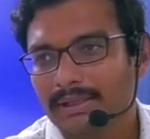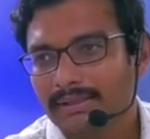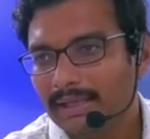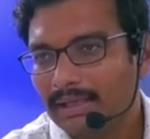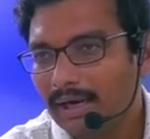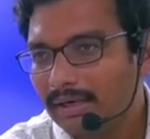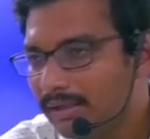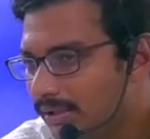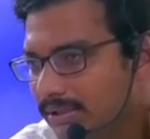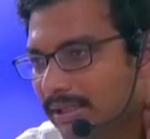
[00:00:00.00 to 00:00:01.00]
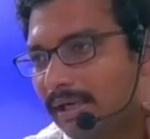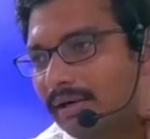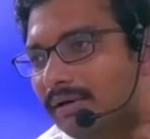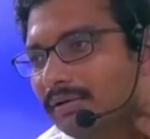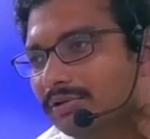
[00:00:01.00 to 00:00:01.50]
They can't understand
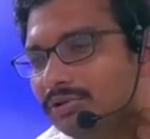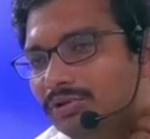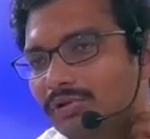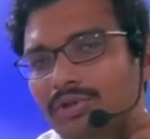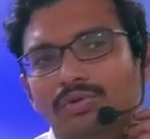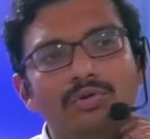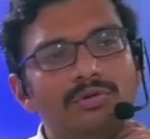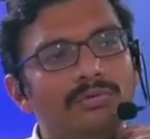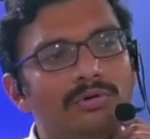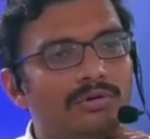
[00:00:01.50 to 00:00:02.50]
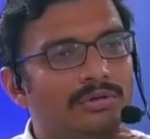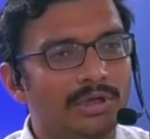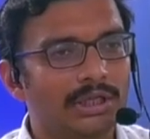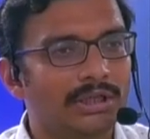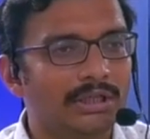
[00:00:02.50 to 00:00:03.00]
your chunnu munnu,
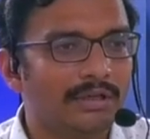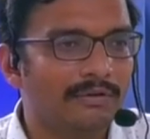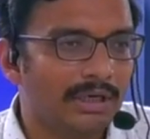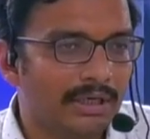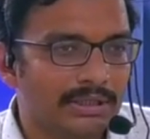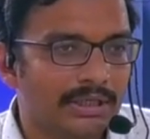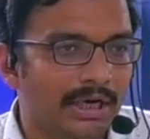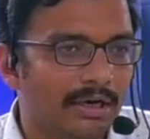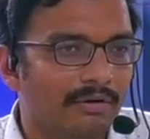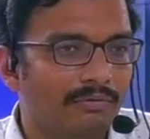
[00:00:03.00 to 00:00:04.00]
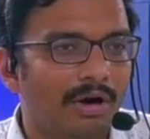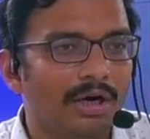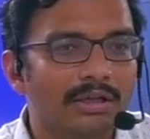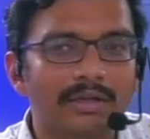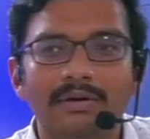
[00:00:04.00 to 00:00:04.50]
nothing they will understand.
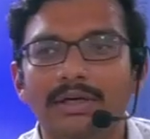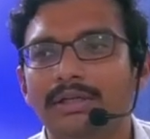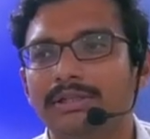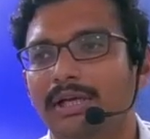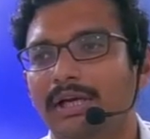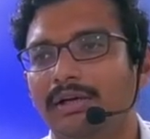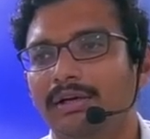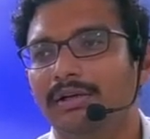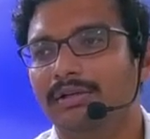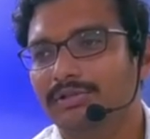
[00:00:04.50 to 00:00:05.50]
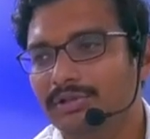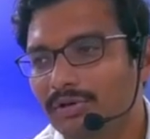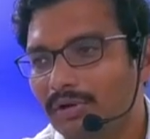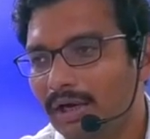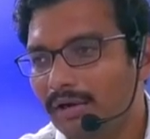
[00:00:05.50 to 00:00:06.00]
What they will understand?
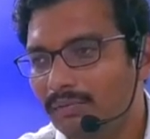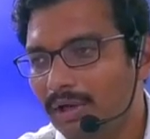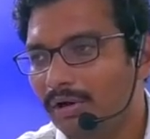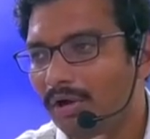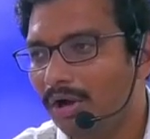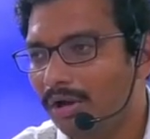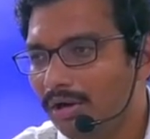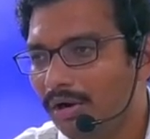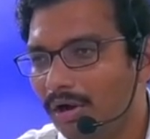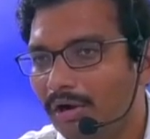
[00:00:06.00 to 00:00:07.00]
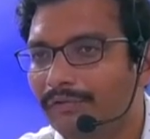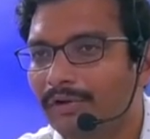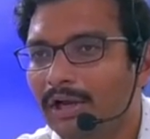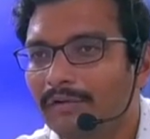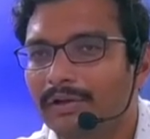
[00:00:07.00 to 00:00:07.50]
0 and 1, on, off.
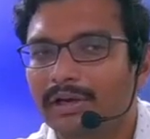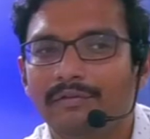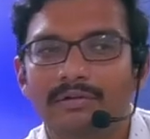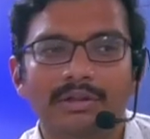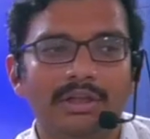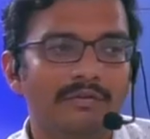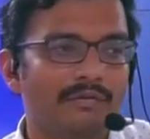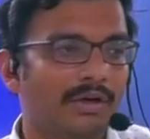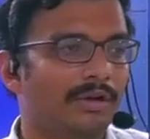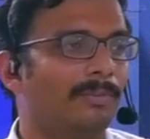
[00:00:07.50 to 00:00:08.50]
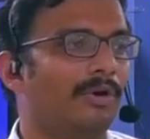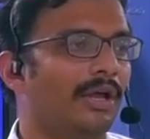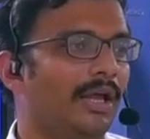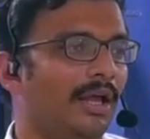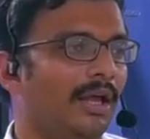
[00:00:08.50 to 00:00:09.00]
For everything, we
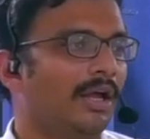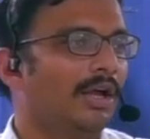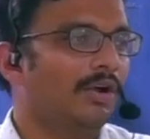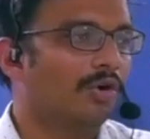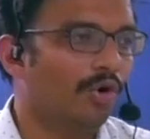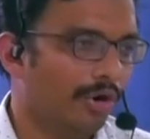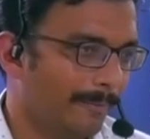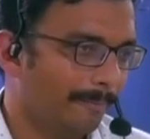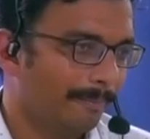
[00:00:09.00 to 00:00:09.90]
deploy a code.